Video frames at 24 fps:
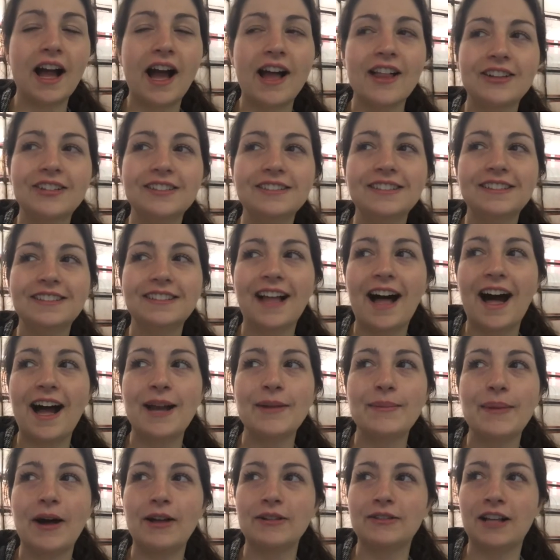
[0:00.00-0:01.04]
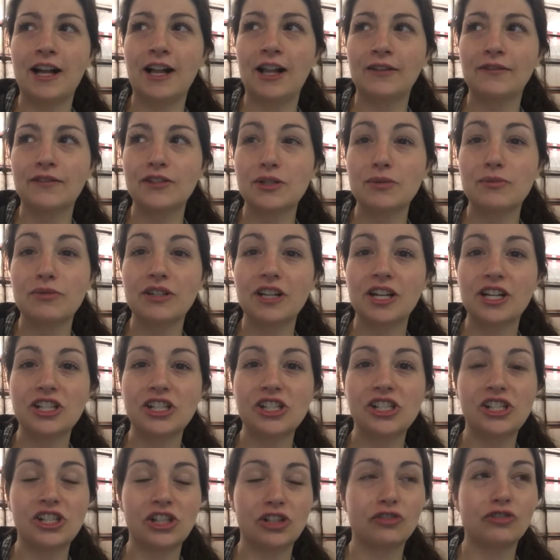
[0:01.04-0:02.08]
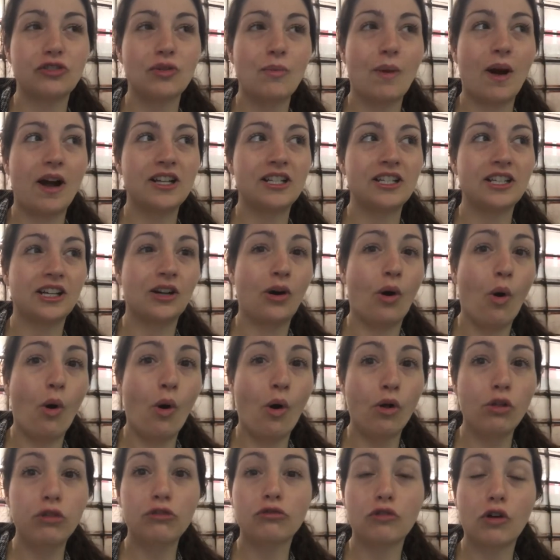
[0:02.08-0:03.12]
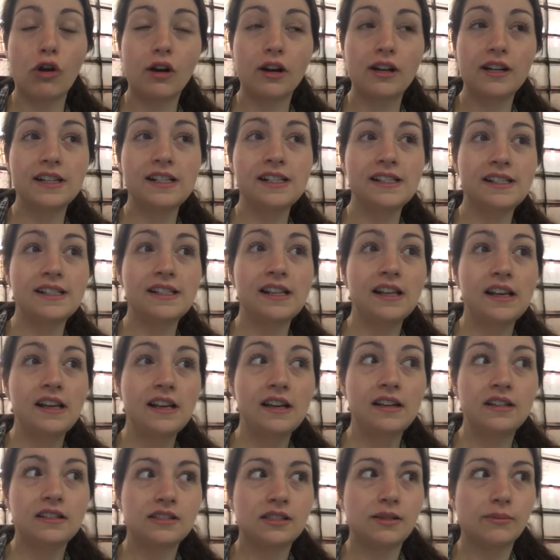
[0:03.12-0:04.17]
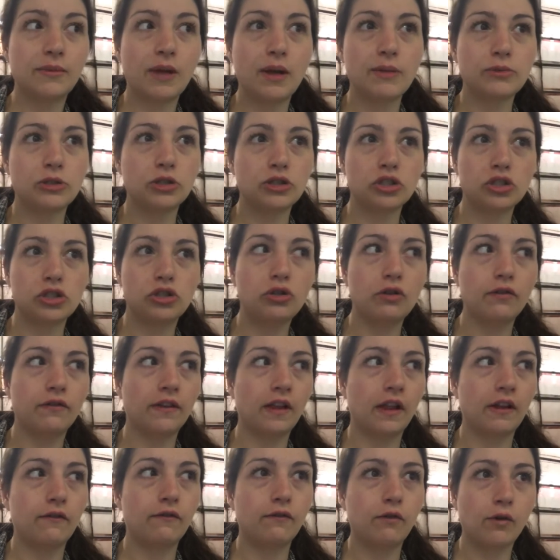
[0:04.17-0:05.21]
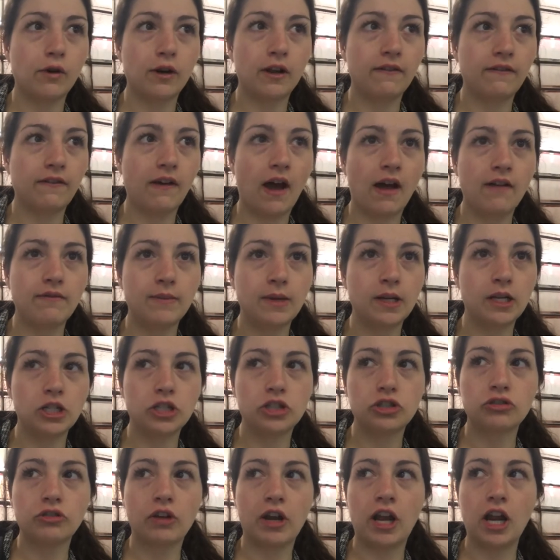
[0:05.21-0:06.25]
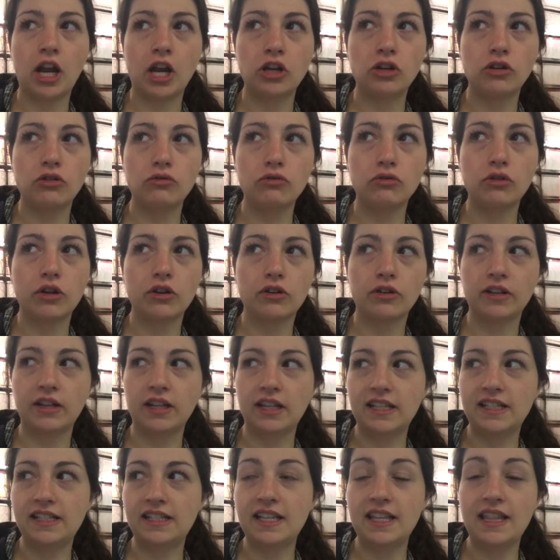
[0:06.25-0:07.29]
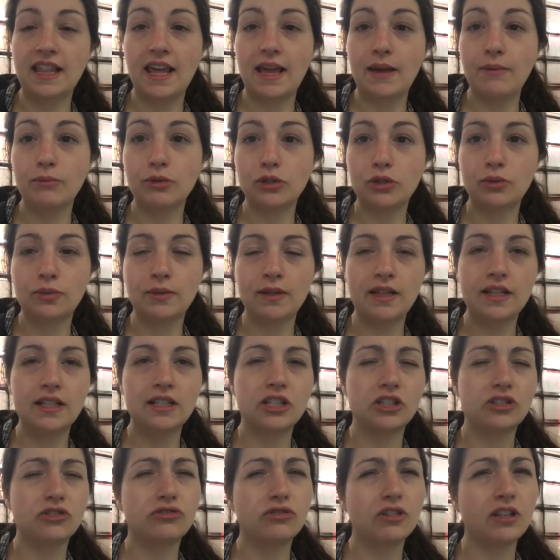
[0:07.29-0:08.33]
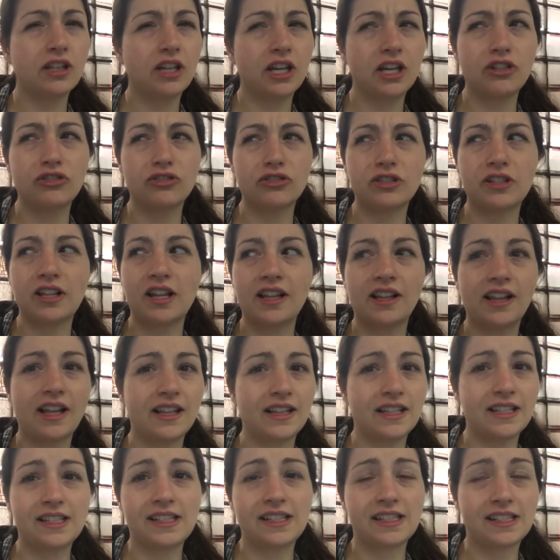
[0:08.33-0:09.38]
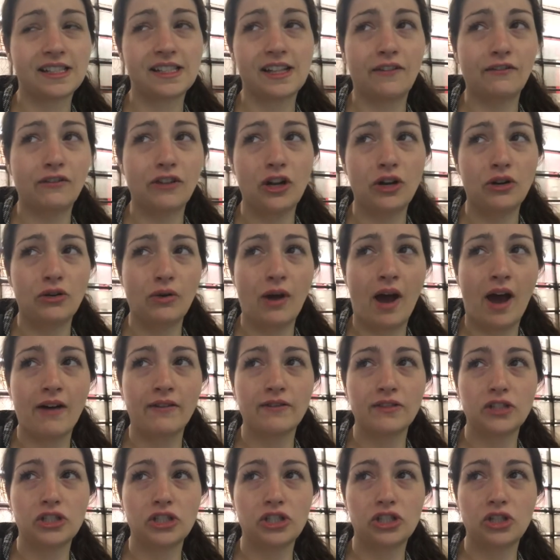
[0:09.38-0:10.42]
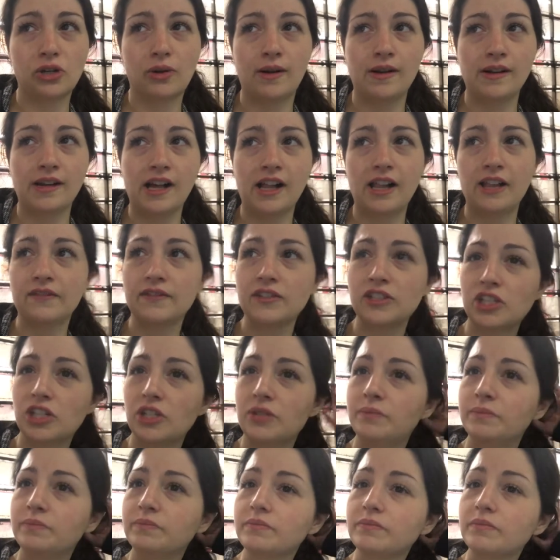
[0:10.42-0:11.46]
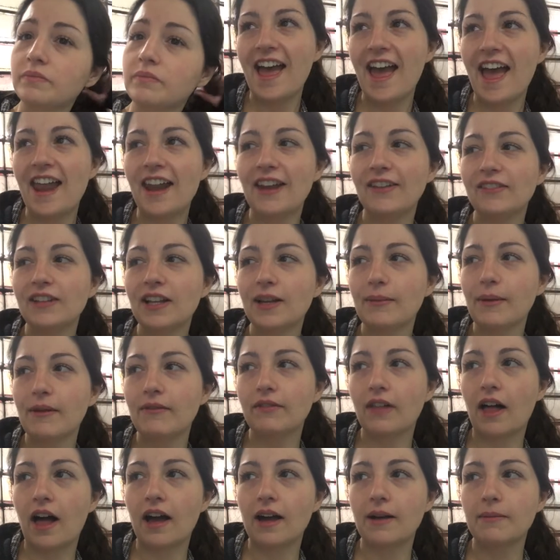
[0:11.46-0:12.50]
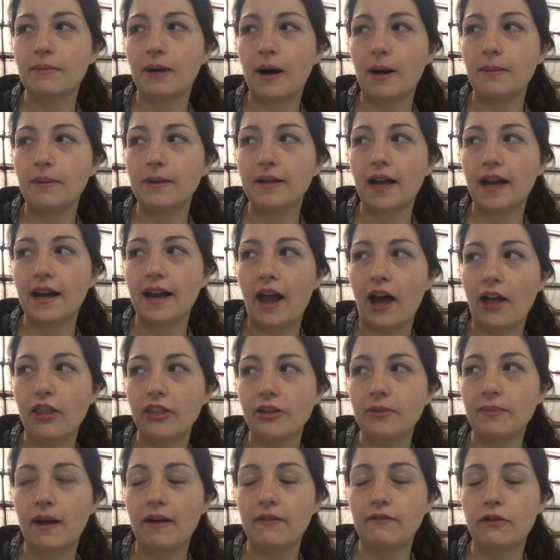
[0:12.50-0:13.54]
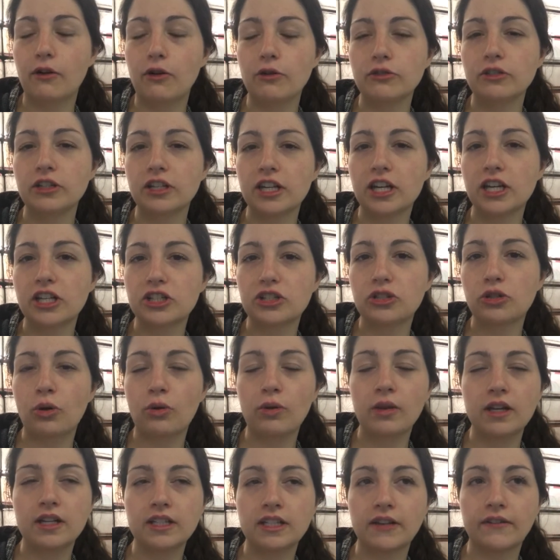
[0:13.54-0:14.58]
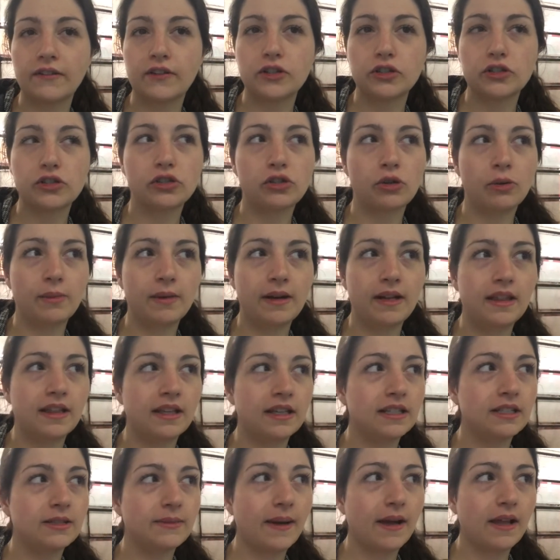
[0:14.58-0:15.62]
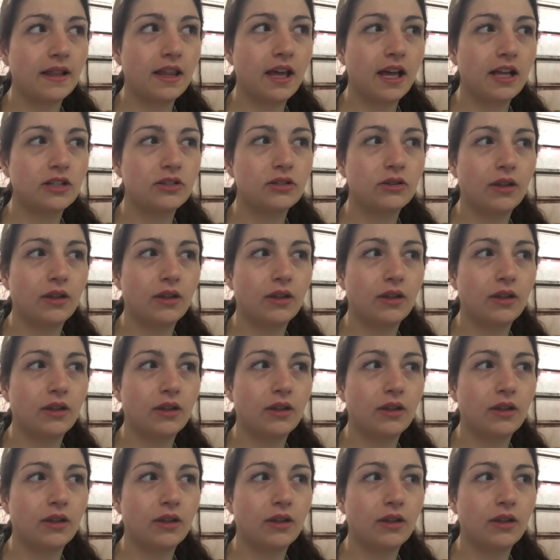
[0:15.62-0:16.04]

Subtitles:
I learned a lot about television production just from watching all the roles, because sometimes they'll just shoot for like 45 minutes straight and you literally see the in-betweens. It's really interesting. Like, this is stuff they don't obviously show on television. And every time I vlog in public, I now think my phone's gonna get stolen because I've heard so many things about that.